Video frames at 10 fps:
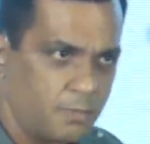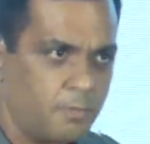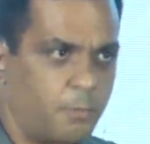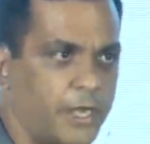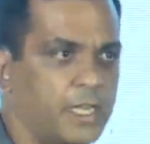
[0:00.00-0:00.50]

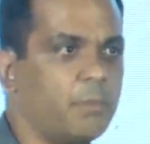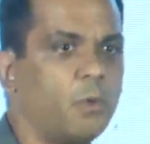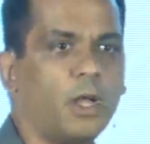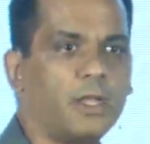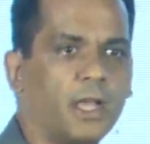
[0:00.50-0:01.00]
Point number
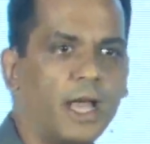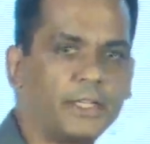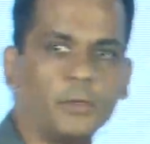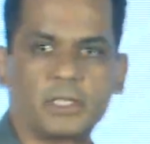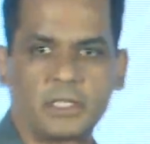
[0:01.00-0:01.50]
one,
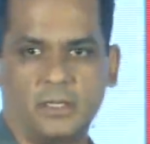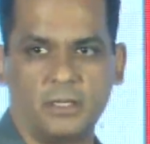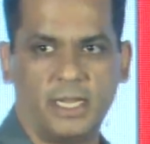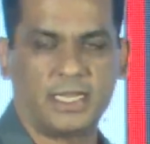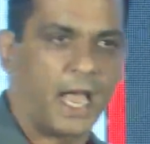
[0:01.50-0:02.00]
accuracy.
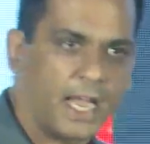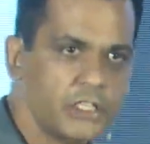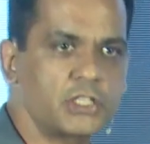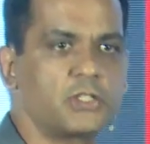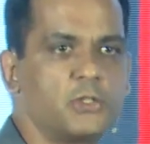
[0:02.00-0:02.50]
It
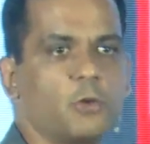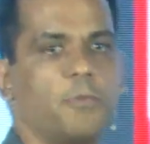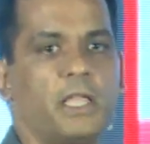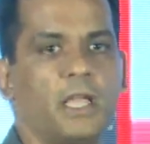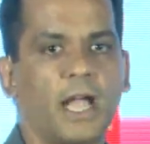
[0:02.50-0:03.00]
has to
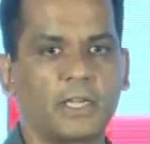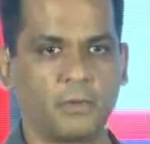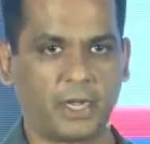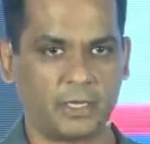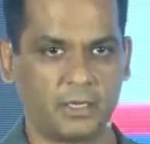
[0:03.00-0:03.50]
be
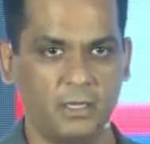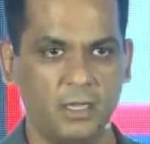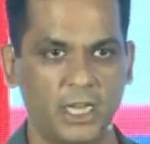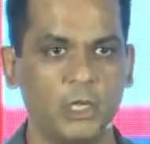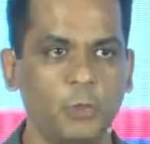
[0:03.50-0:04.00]
accurate.
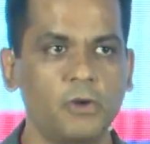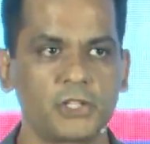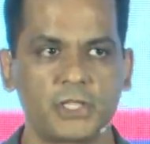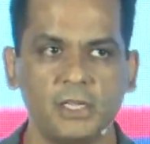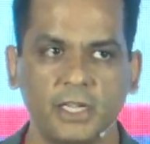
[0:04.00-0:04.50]
It will
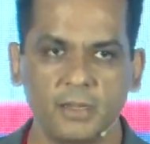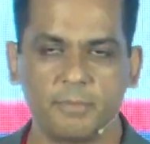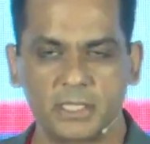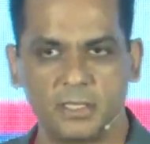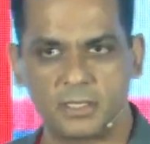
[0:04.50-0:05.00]
result in a
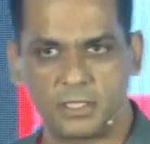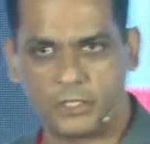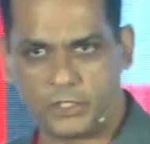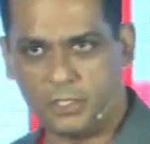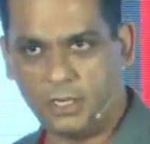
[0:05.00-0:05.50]
business
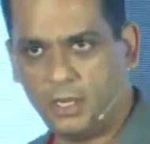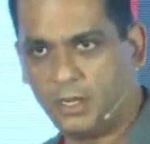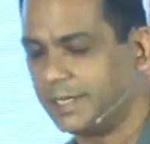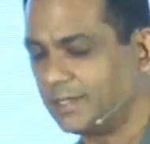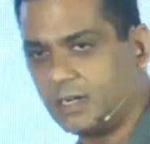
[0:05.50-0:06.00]
decision.
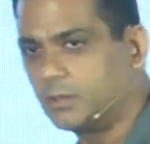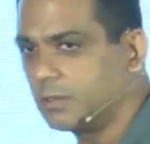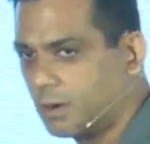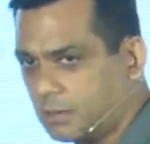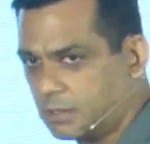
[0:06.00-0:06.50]
It can't go
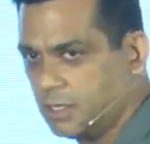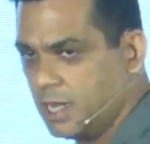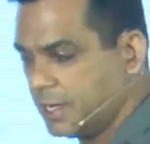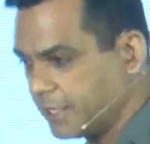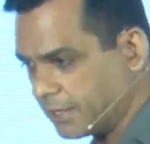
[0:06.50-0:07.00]
wrong.
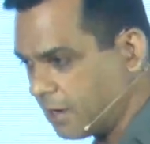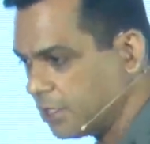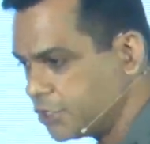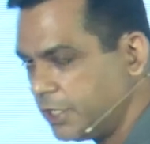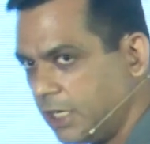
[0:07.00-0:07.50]

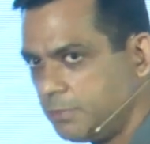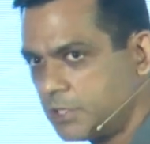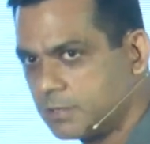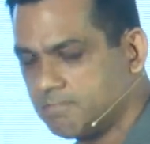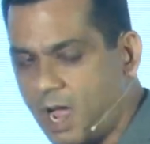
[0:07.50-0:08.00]
Technology
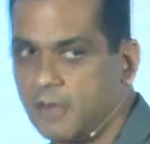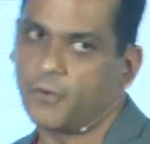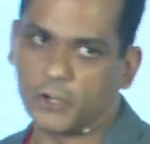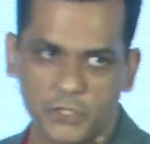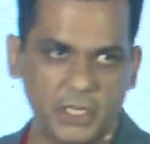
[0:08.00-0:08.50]
teams,
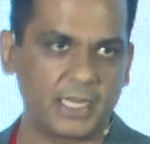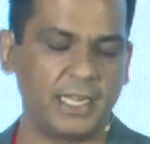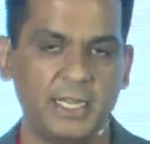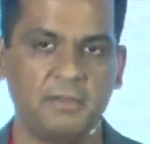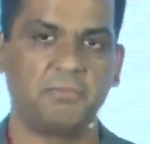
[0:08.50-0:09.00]

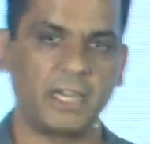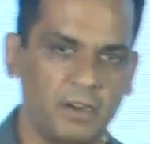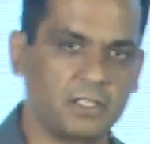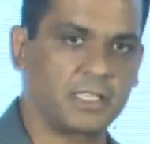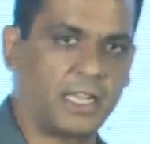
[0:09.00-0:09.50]
unfortunately,
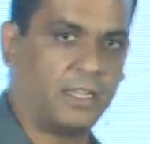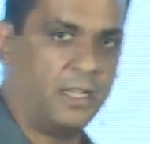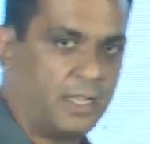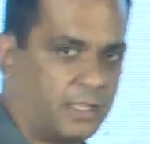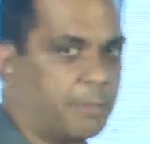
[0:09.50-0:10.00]
cannot say
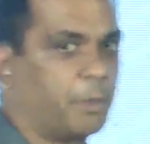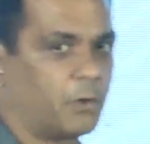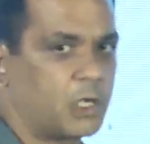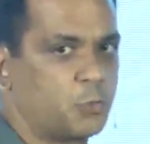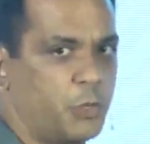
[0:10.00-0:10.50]
that
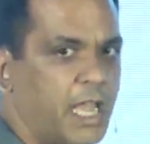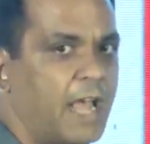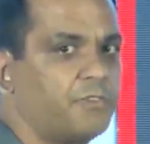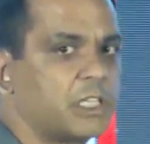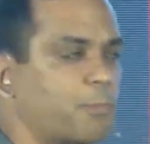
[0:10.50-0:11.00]
because we
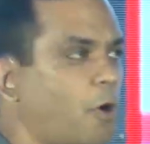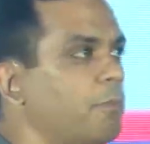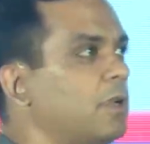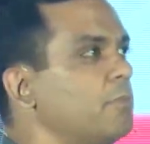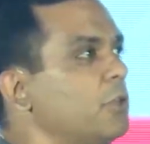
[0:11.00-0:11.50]
have this
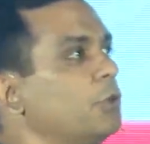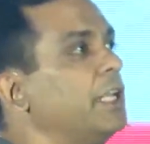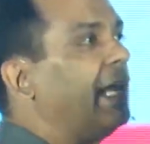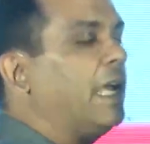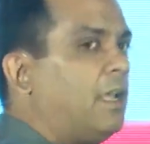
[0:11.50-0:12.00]
problem, you
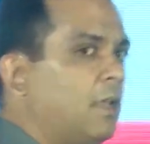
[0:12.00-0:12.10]
delay